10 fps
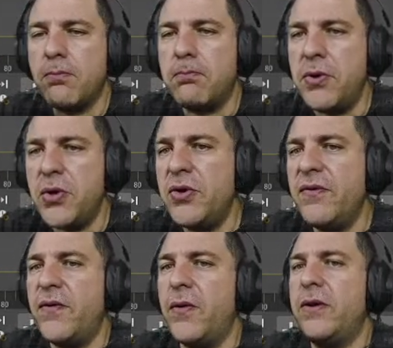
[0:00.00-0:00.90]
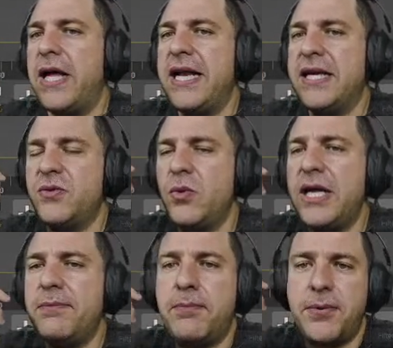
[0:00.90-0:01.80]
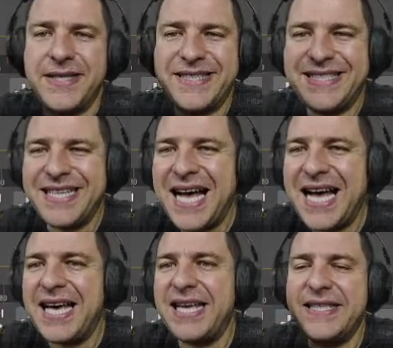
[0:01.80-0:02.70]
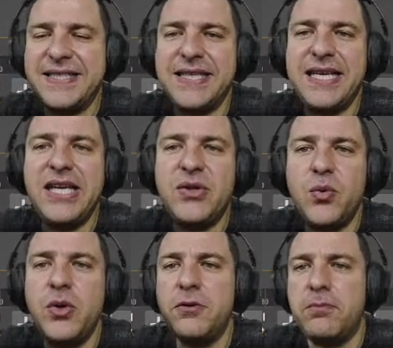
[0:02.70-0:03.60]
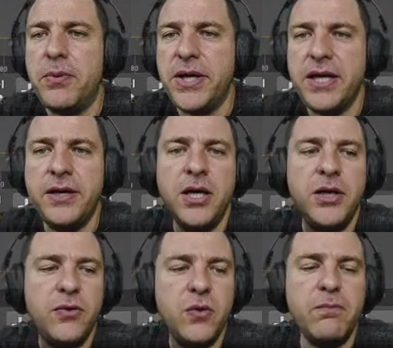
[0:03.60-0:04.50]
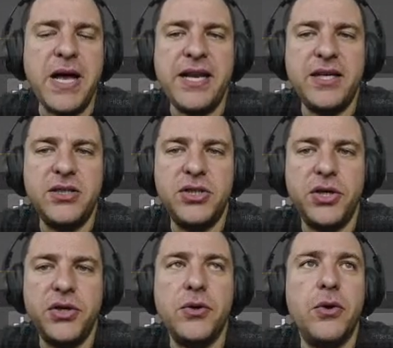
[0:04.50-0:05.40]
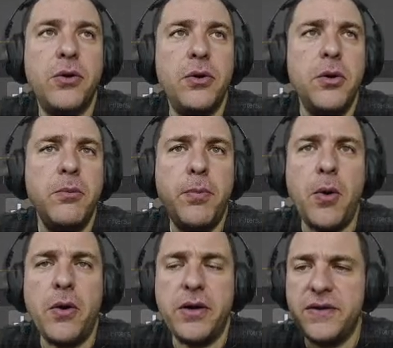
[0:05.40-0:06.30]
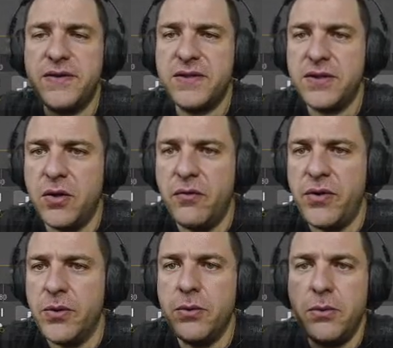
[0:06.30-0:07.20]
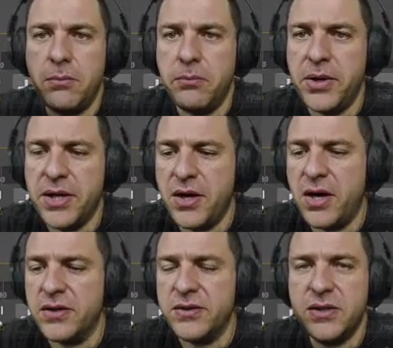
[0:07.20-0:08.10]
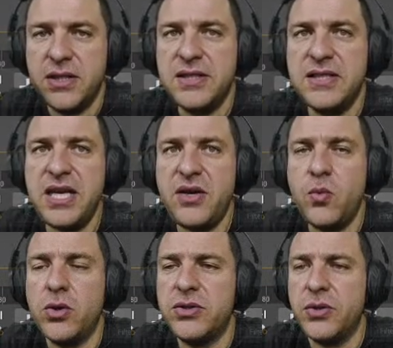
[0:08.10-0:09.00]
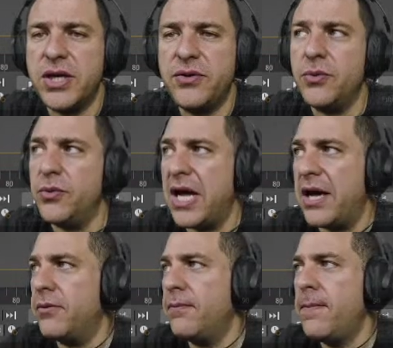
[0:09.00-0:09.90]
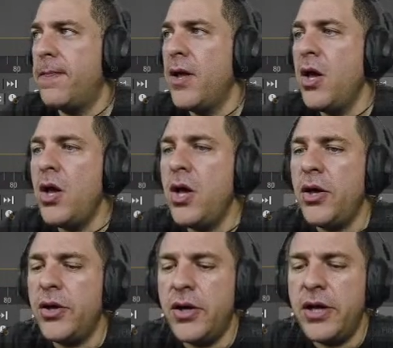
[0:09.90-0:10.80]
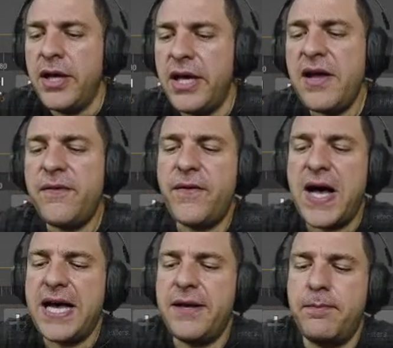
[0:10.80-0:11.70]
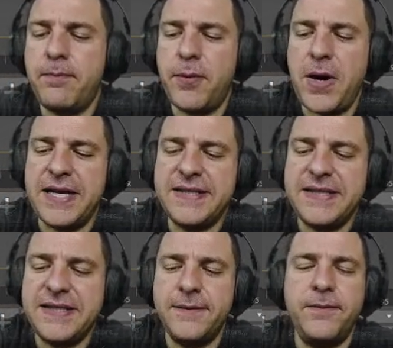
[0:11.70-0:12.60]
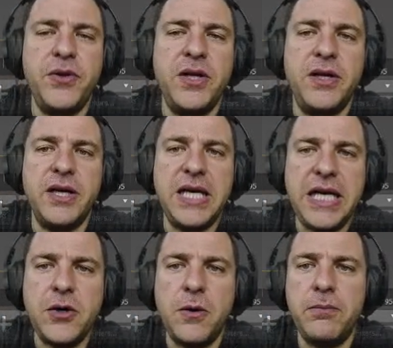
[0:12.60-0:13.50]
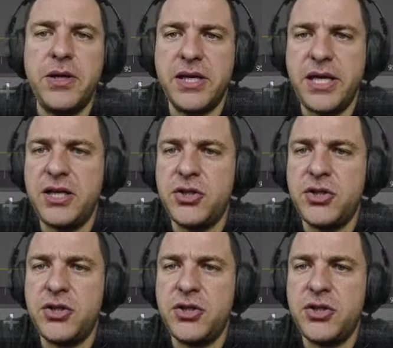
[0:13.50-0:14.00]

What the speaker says: beautiful and as well precise it will be to manage your points of view. Because see what you can do now. If I press key combination